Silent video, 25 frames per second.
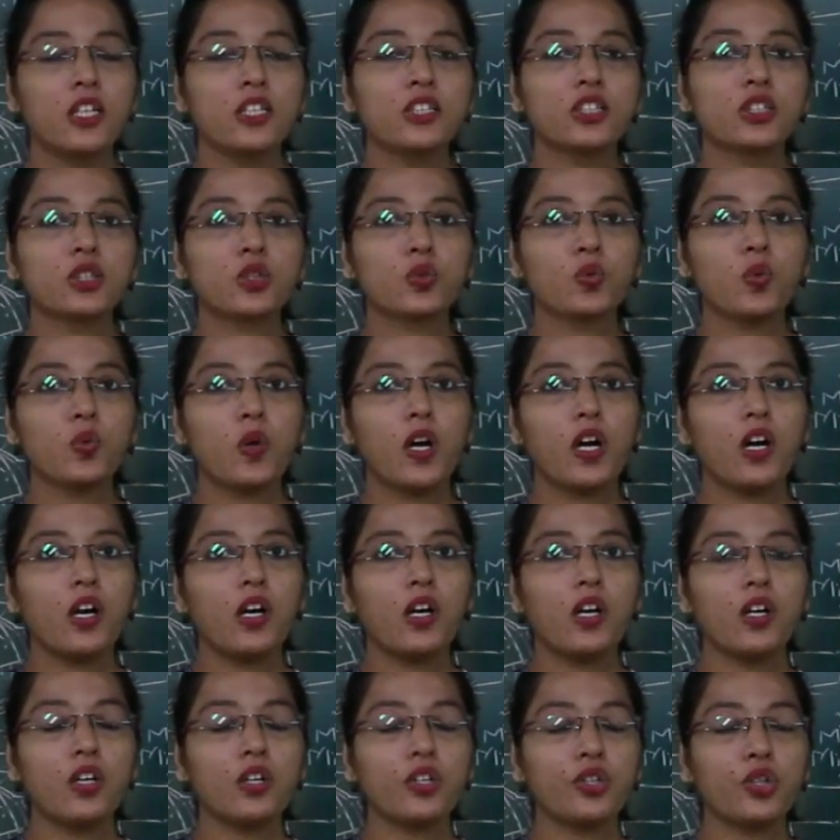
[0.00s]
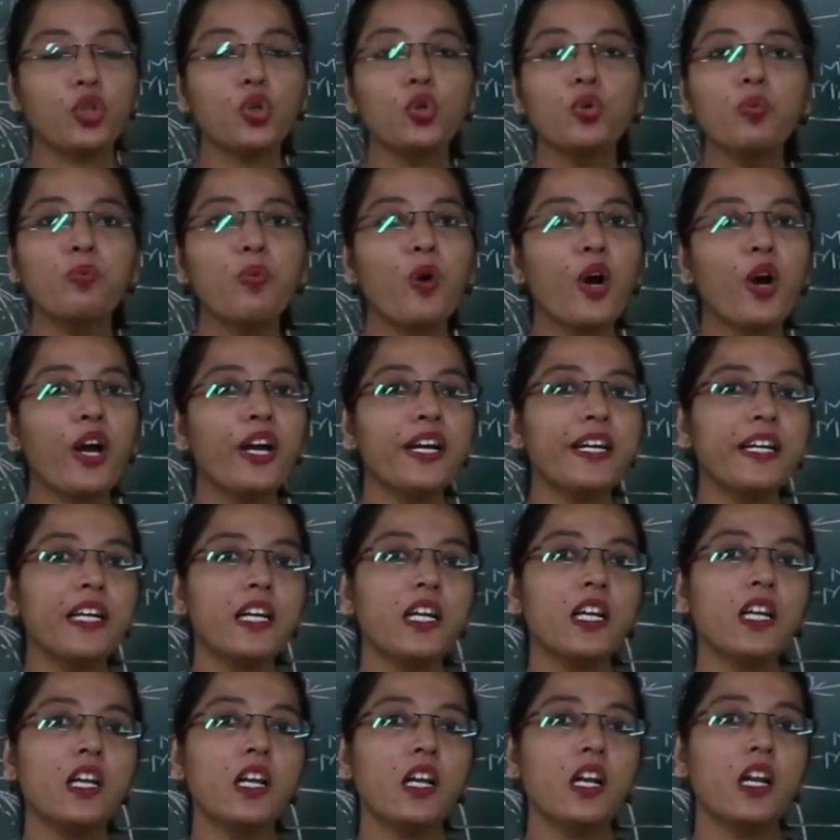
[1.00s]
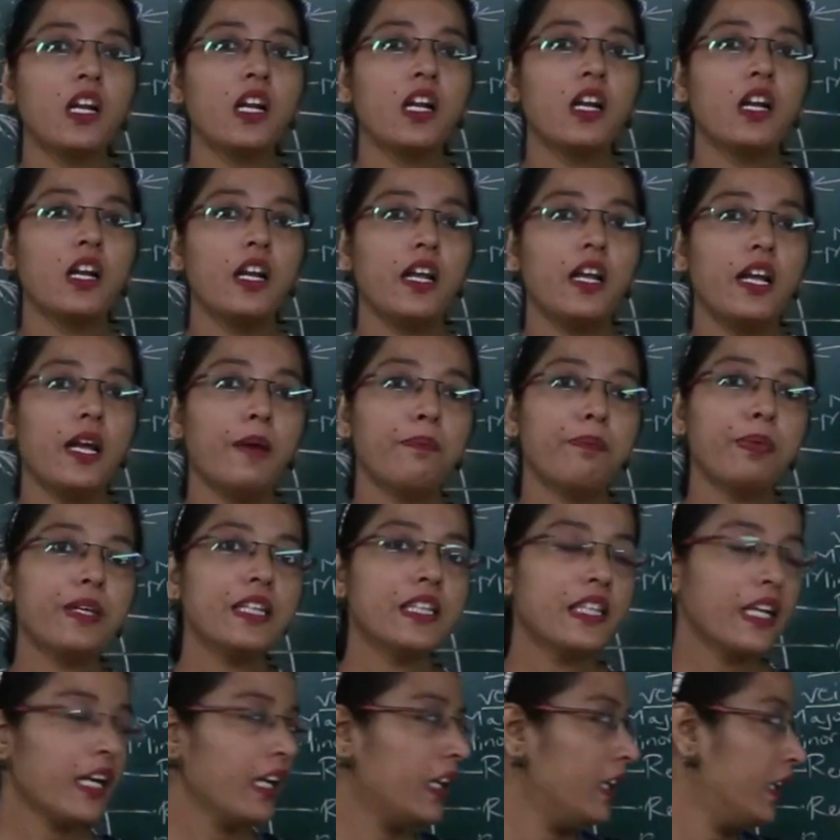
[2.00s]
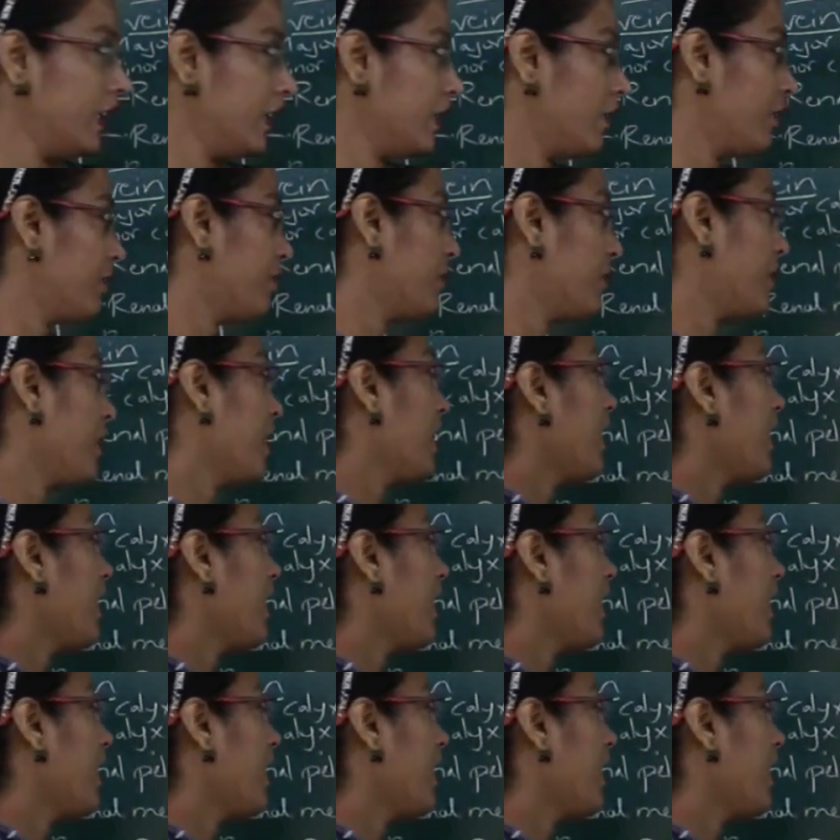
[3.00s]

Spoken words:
cuboidal epithelium.